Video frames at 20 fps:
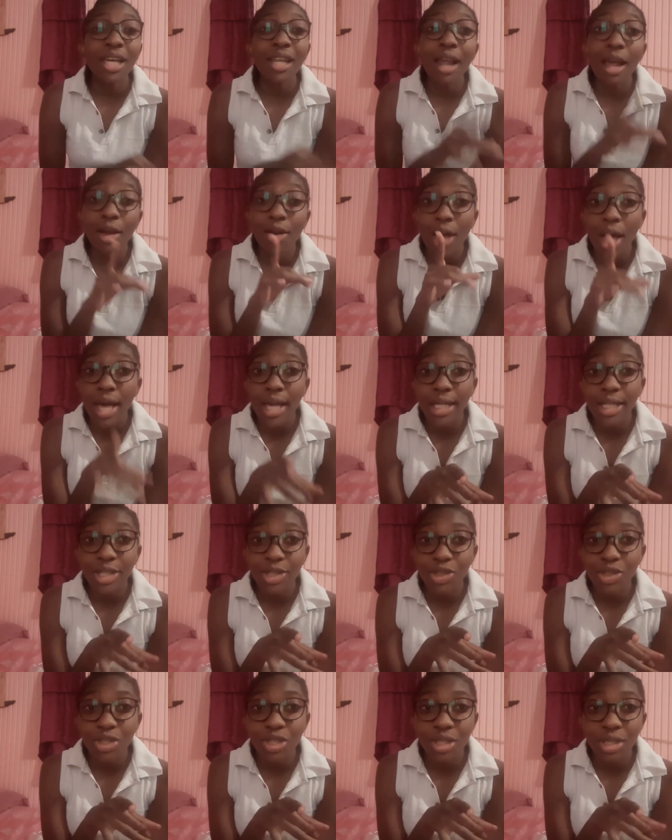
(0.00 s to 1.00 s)
And I gotta
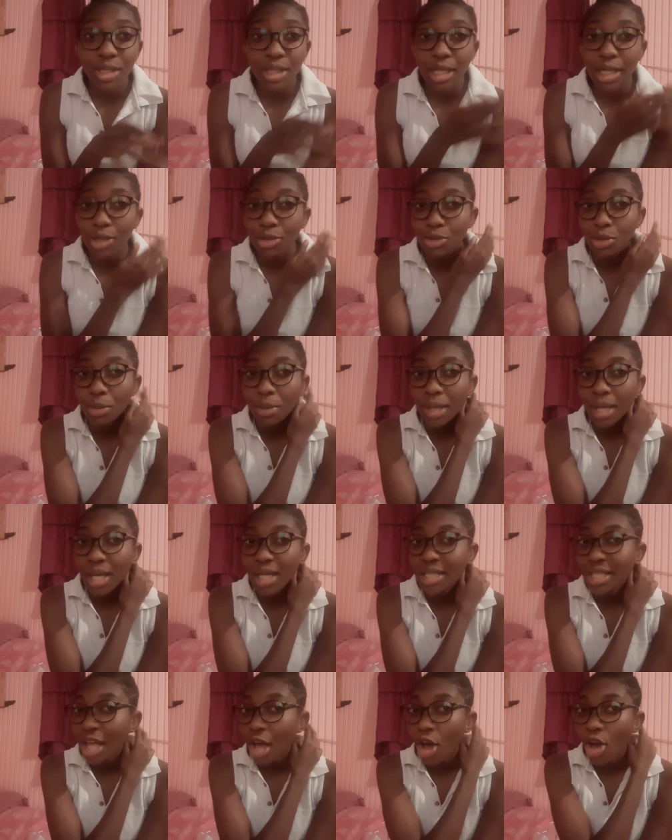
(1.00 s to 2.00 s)
eat cheesecake too
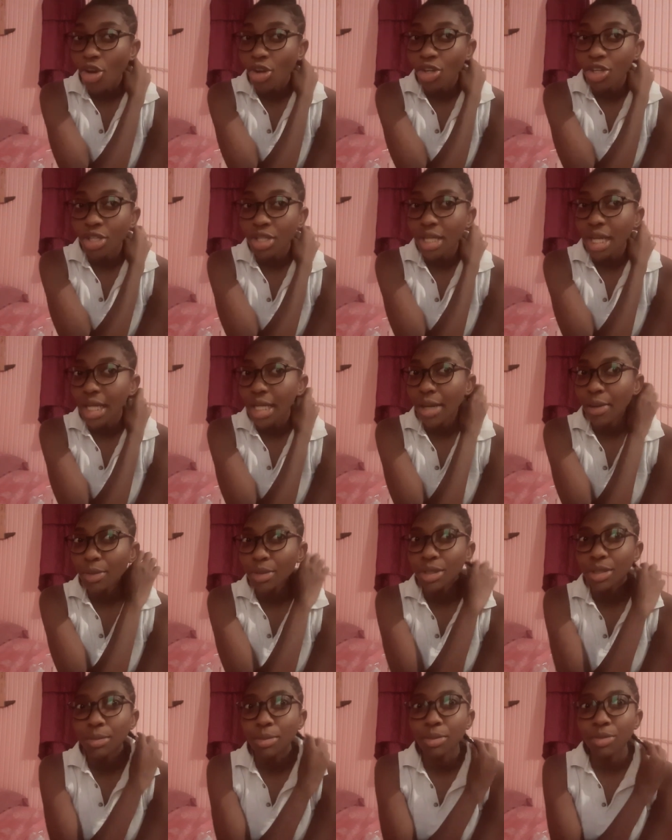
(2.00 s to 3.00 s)
because I'm hungry and I
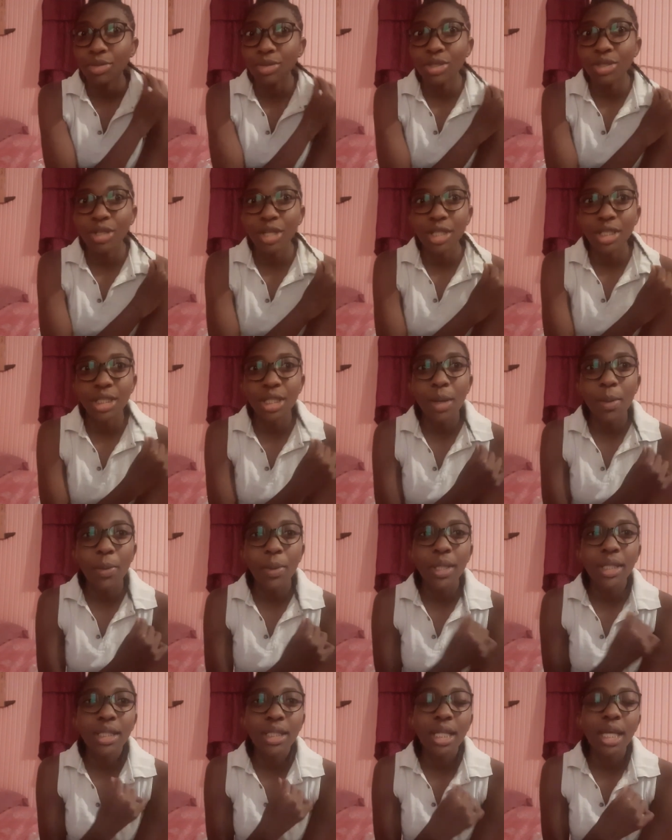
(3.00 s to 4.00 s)
was supposed to go
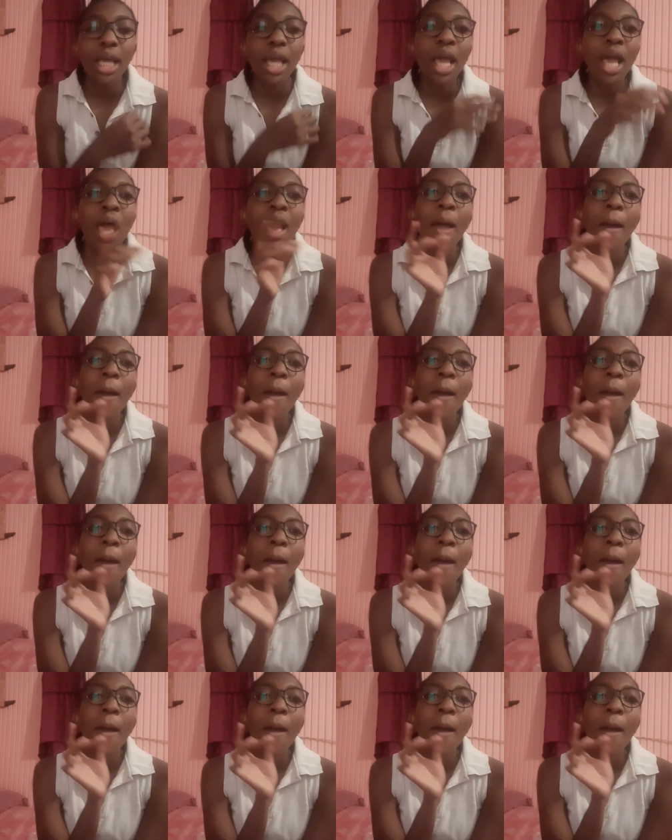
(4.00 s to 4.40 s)
somewhere today,